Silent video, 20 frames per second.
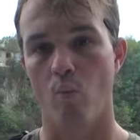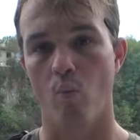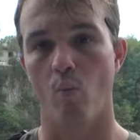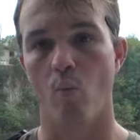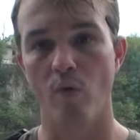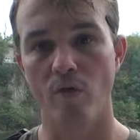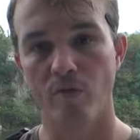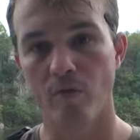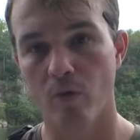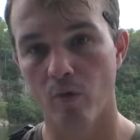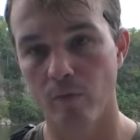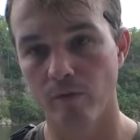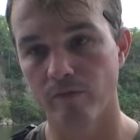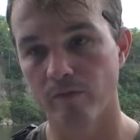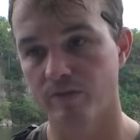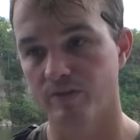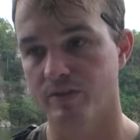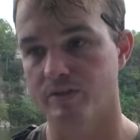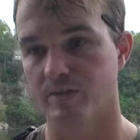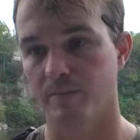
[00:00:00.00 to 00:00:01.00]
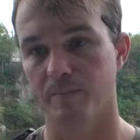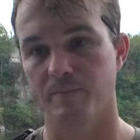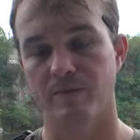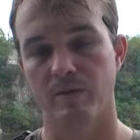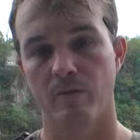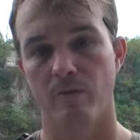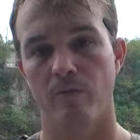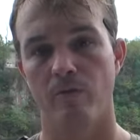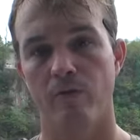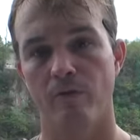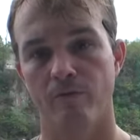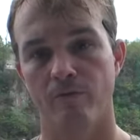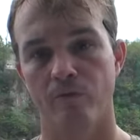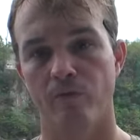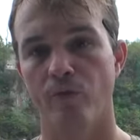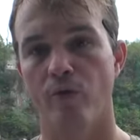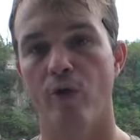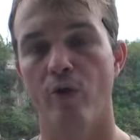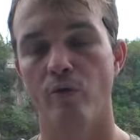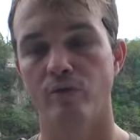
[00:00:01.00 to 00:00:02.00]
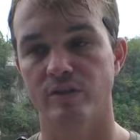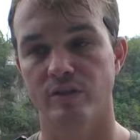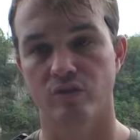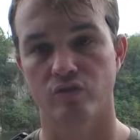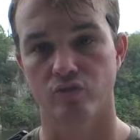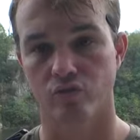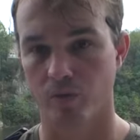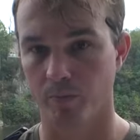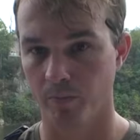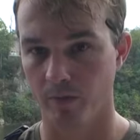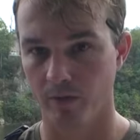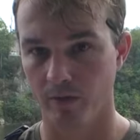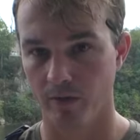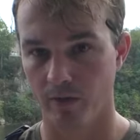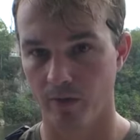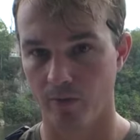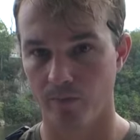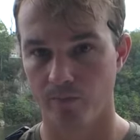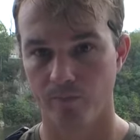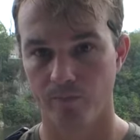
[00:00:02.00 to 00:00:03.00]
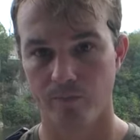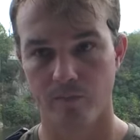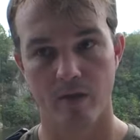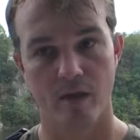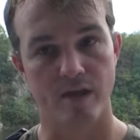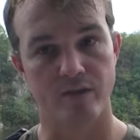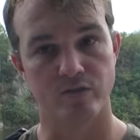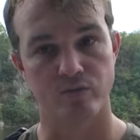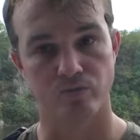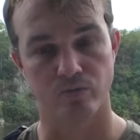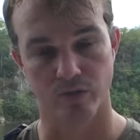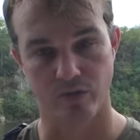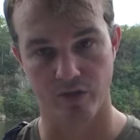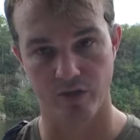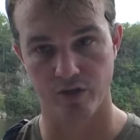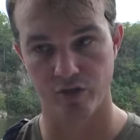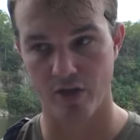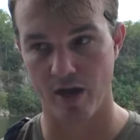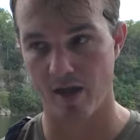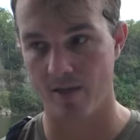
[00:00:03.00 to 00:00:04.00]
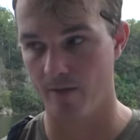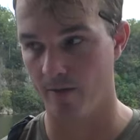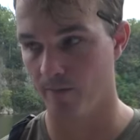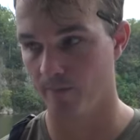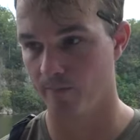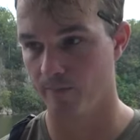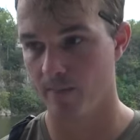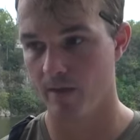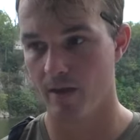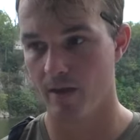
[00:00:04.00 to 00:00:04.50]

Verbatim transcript: With our river systems, the flow is extremely low. It's really shallow.